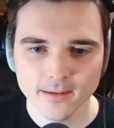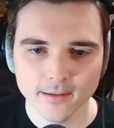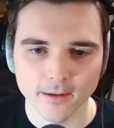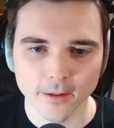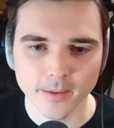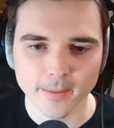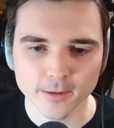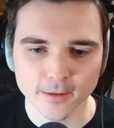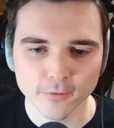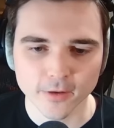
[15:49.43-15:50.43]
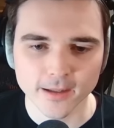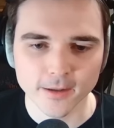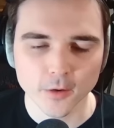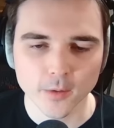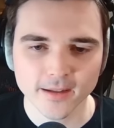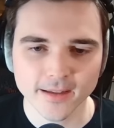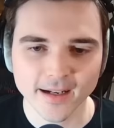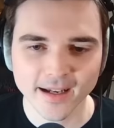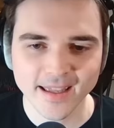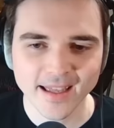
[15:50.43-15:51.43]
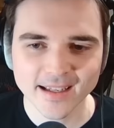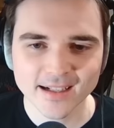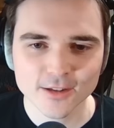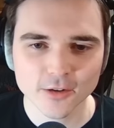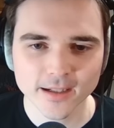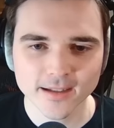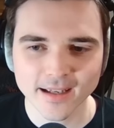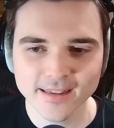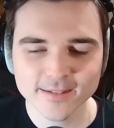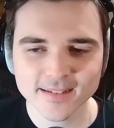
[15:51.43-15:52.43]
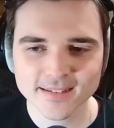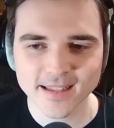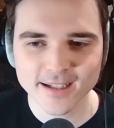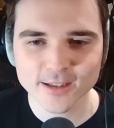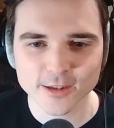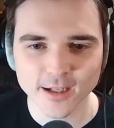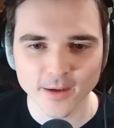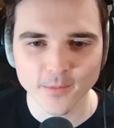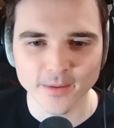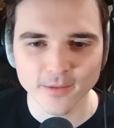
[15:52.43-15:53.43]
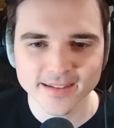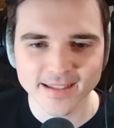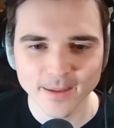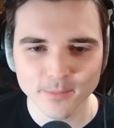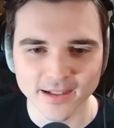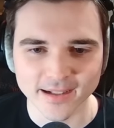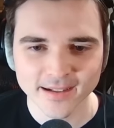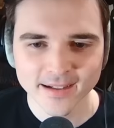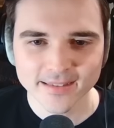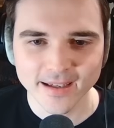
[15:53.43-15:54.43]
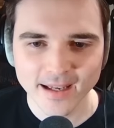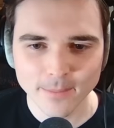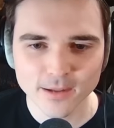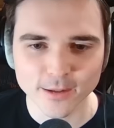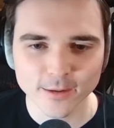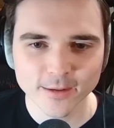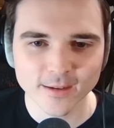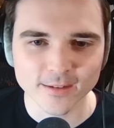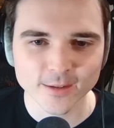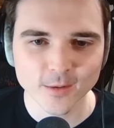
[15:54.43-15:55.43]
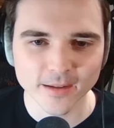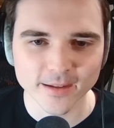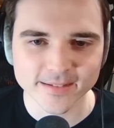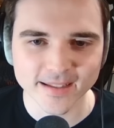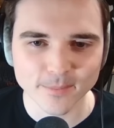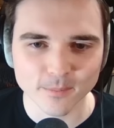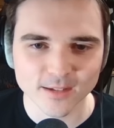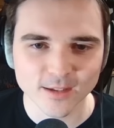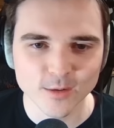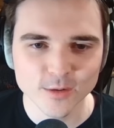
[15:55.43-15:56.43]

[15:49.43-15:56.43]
all the way up to the front here quickly, and I can't get a trick. And there's a second shock. Wait, what is happening? That happened earlier too, where there's like 2